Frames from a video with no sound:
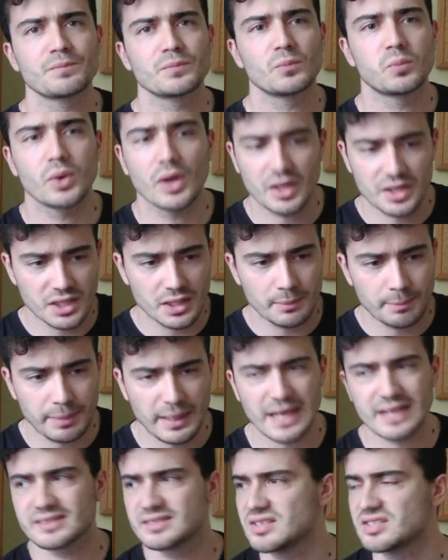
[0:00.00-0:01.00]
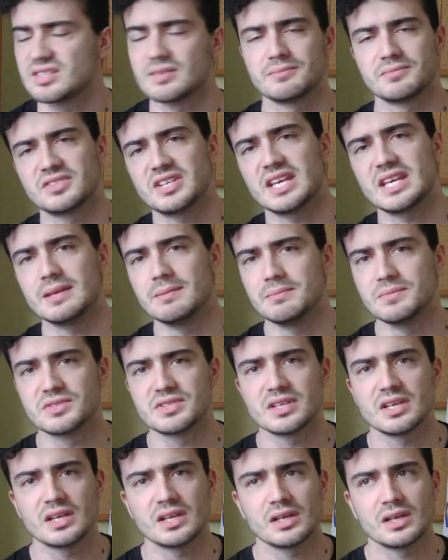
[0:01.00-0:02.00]
We are going to batter some
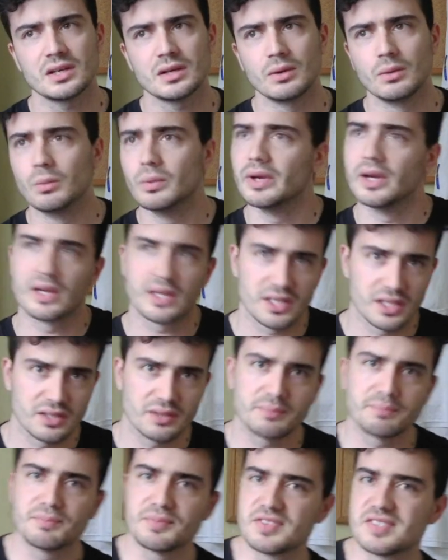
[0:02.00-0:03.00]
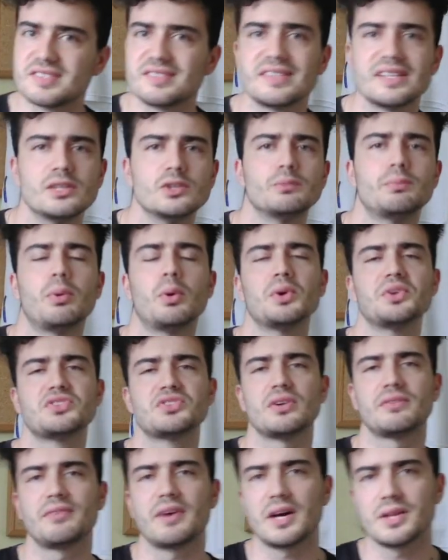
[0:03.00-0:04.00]
teams. We are going to steal
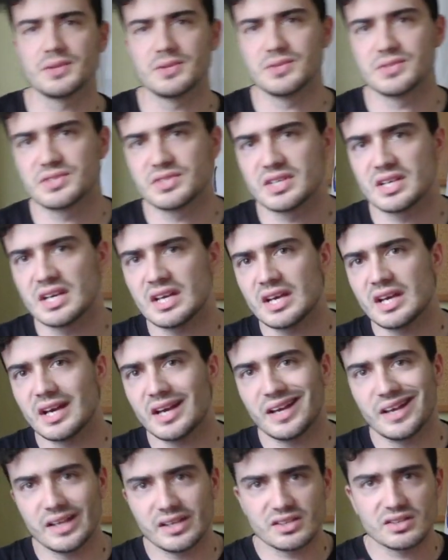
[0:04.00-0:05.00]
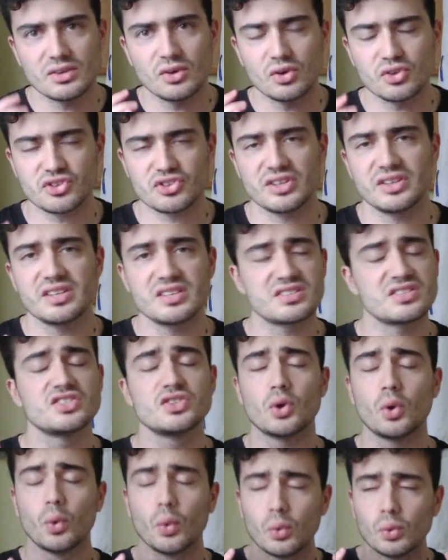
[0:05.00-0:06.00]
points off others. This is
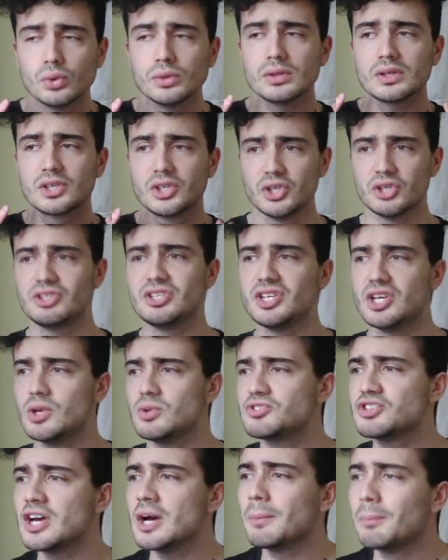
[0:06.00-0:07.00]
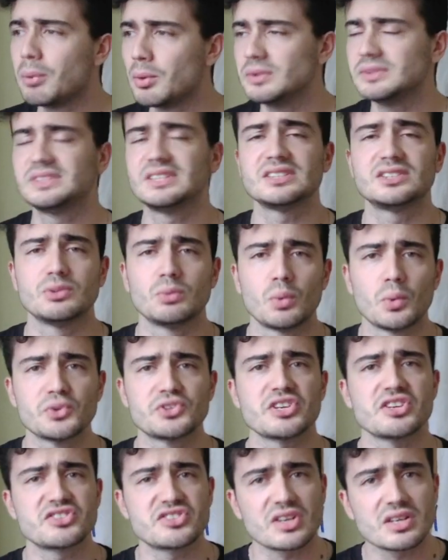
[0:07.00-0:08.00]
all good news pointing
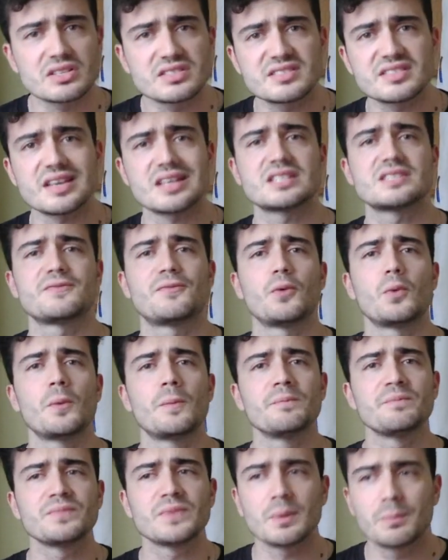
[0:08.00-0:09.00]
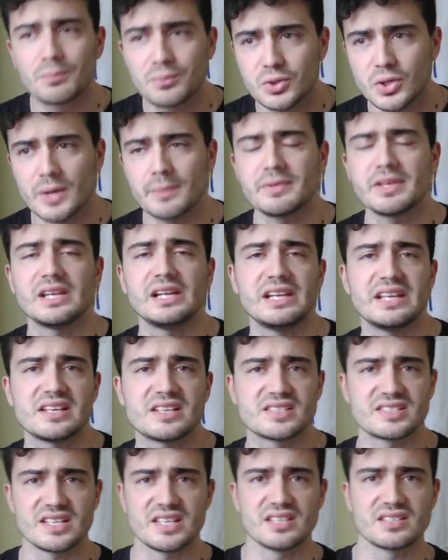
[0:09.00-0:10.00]
towards a successful Premier
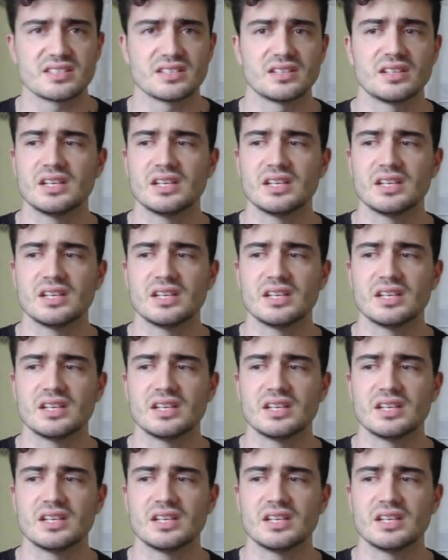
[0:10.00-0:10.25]
League season.